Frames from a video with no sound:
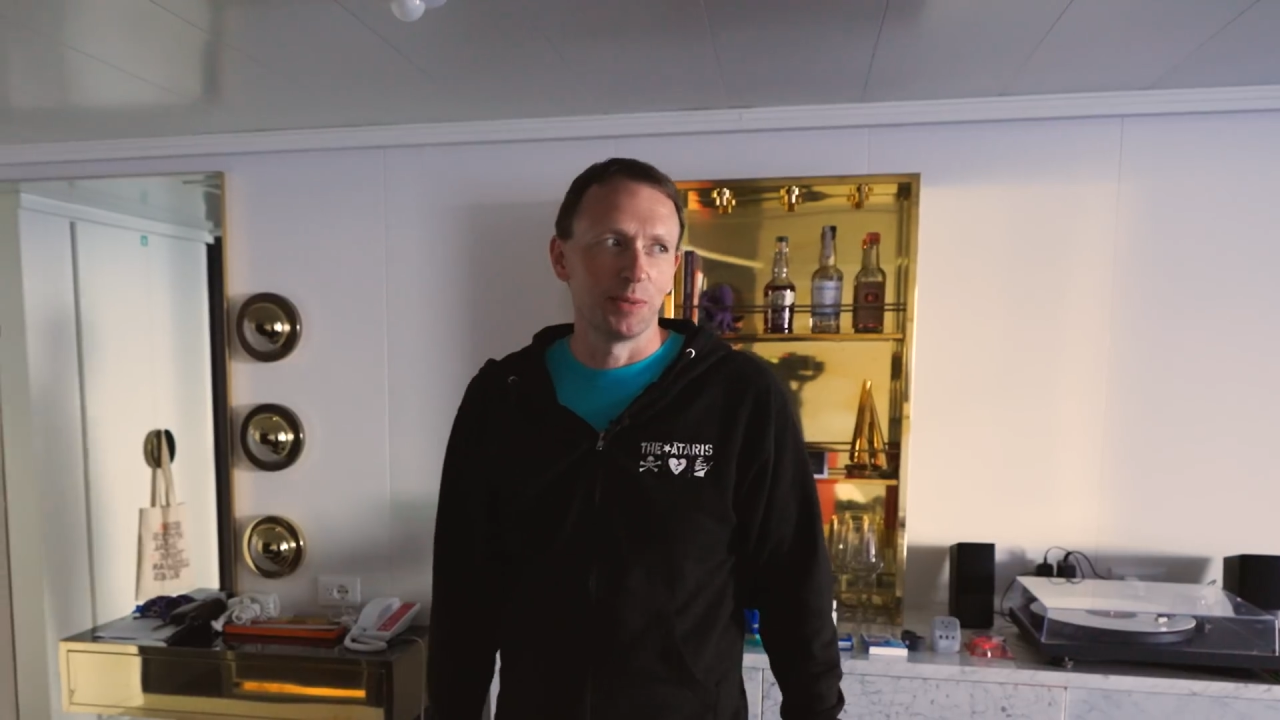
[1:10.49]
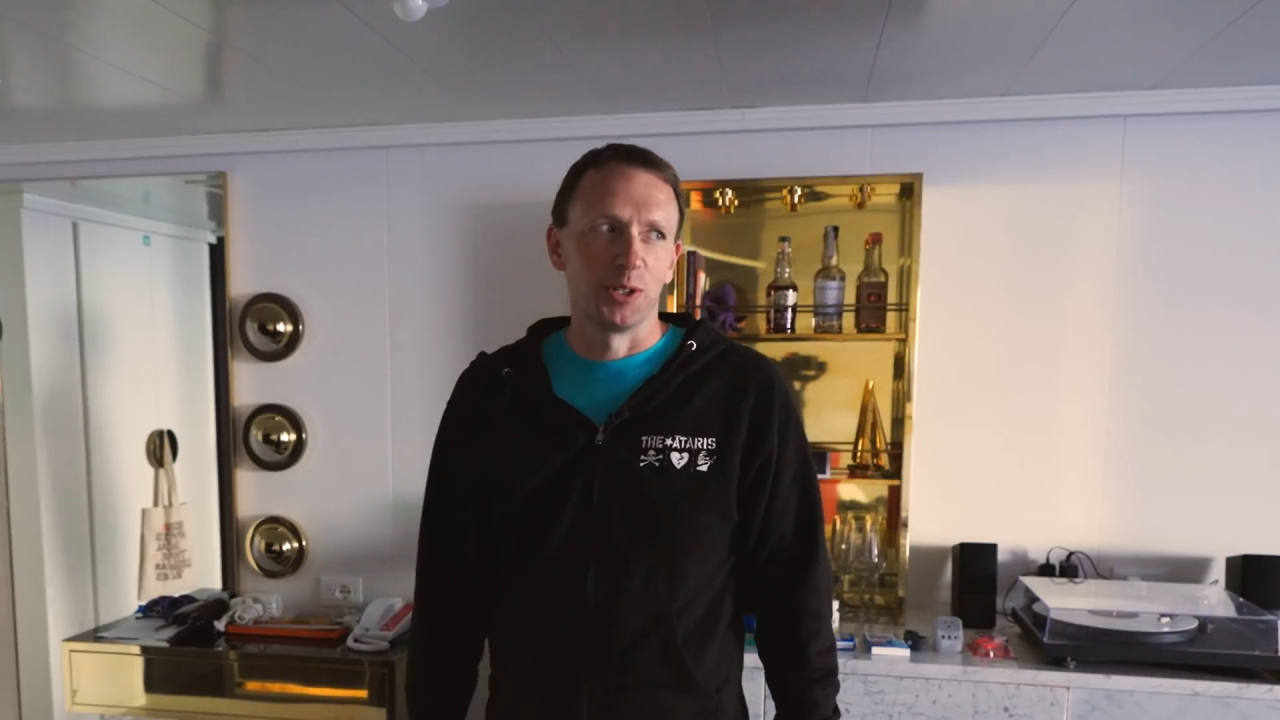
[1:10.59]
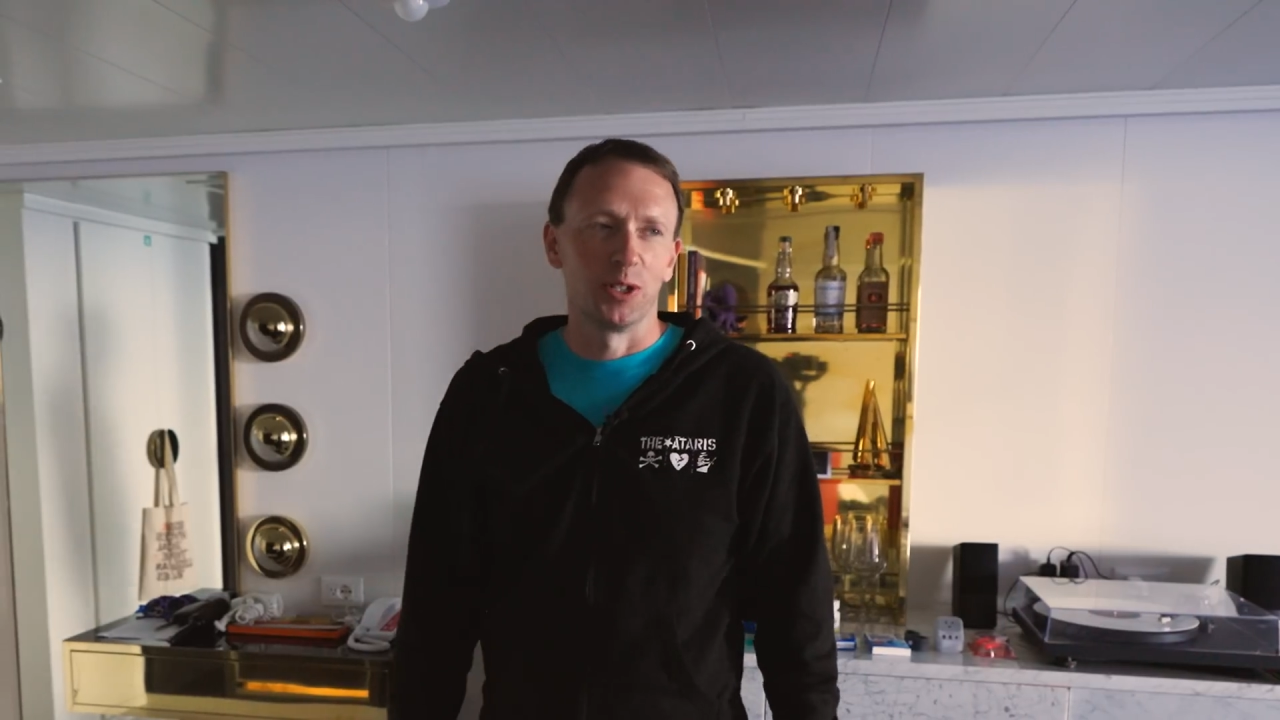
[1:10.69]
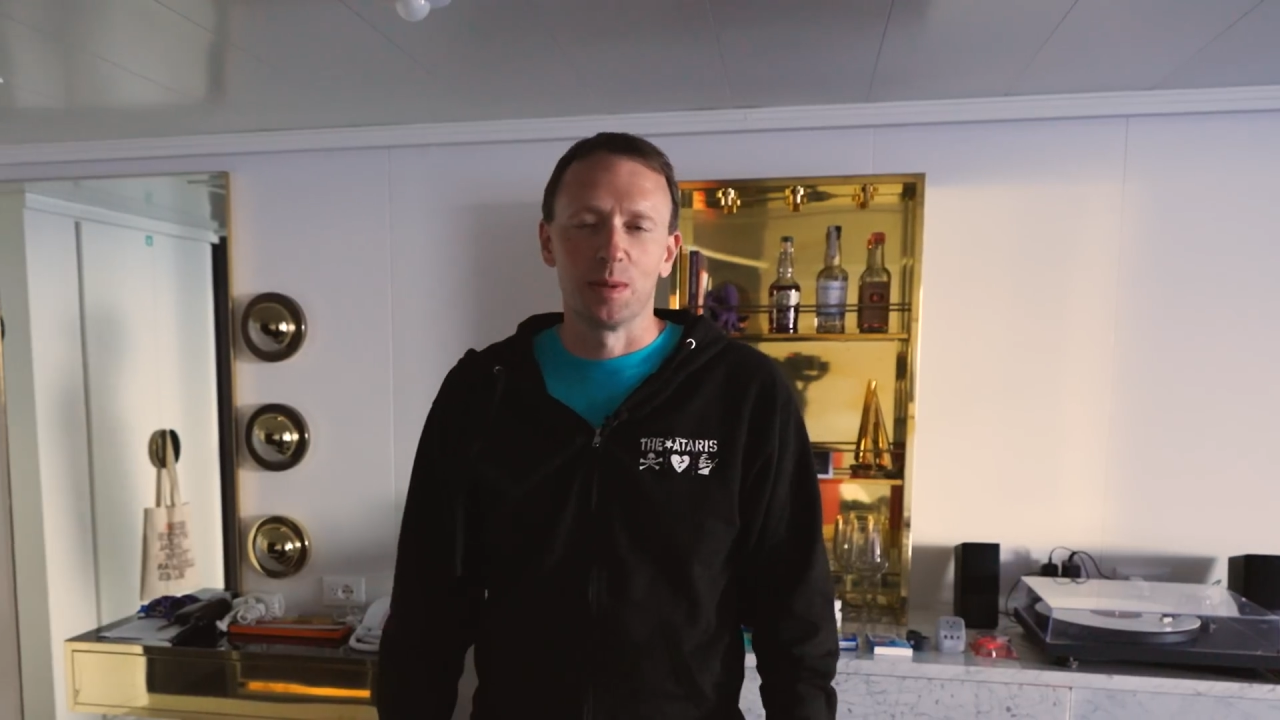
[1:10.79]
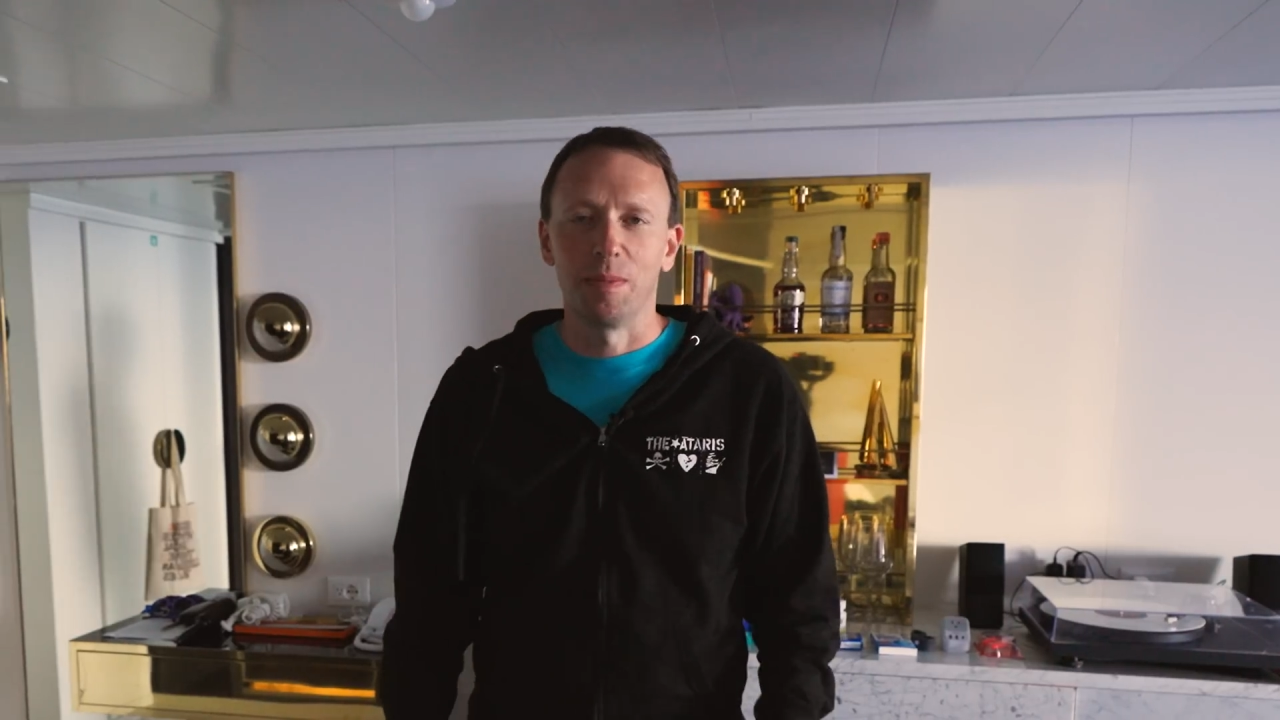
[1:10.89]

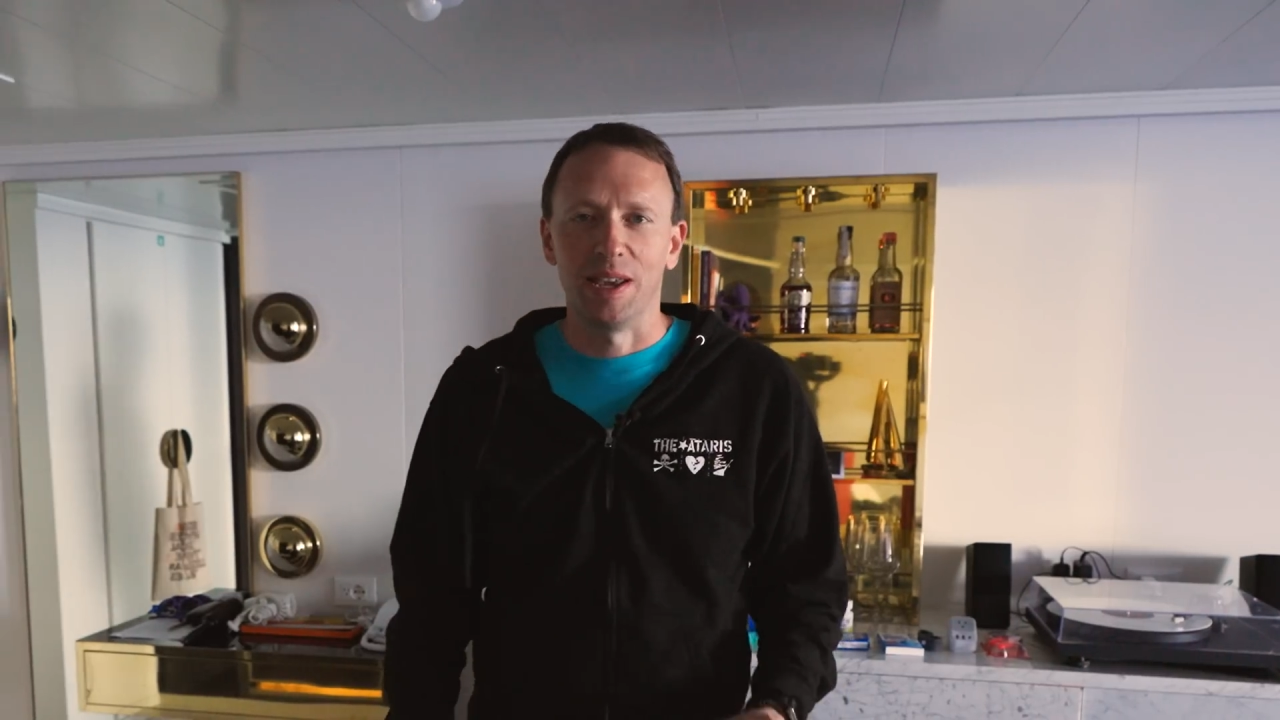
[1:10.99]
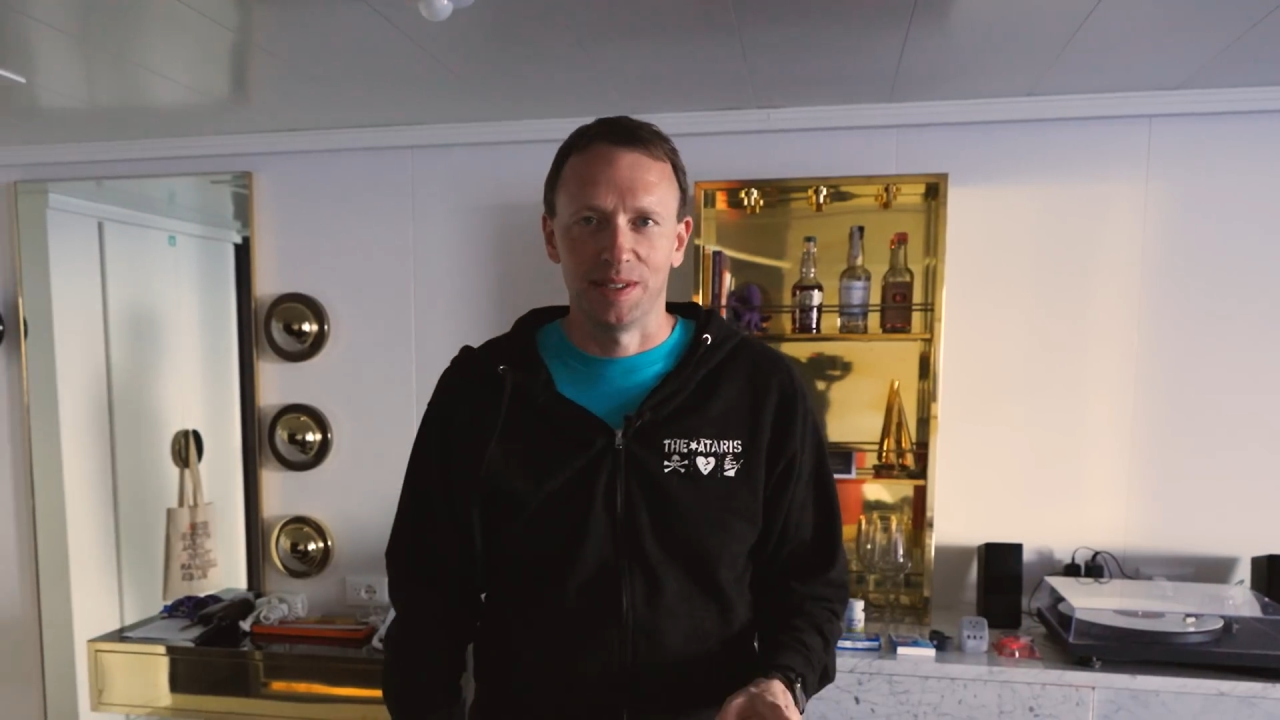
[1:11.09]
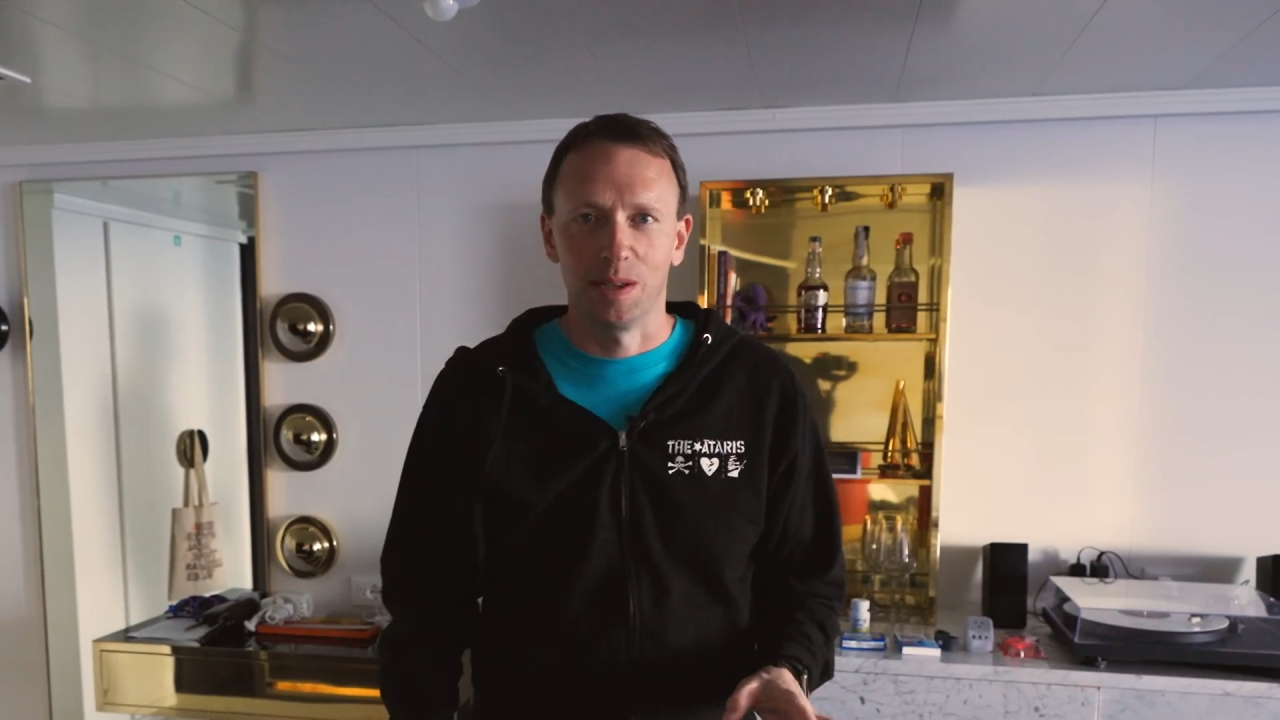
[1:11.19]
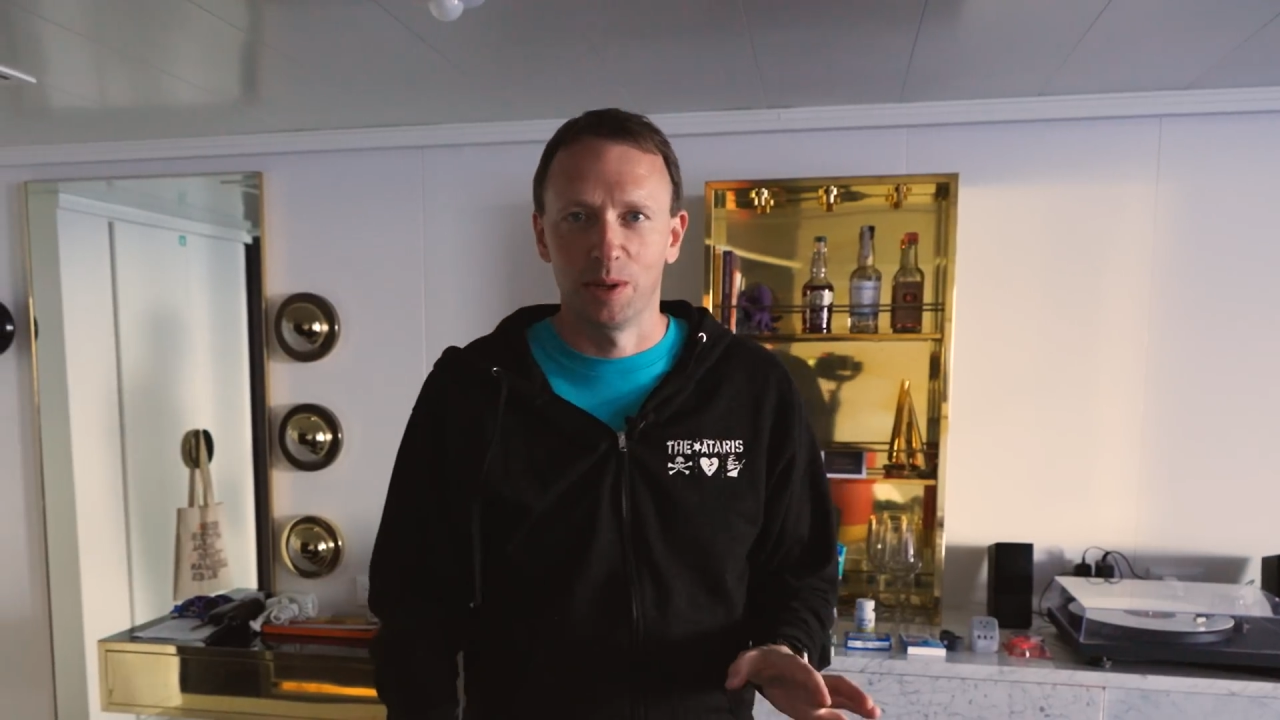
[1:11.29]
which is amazing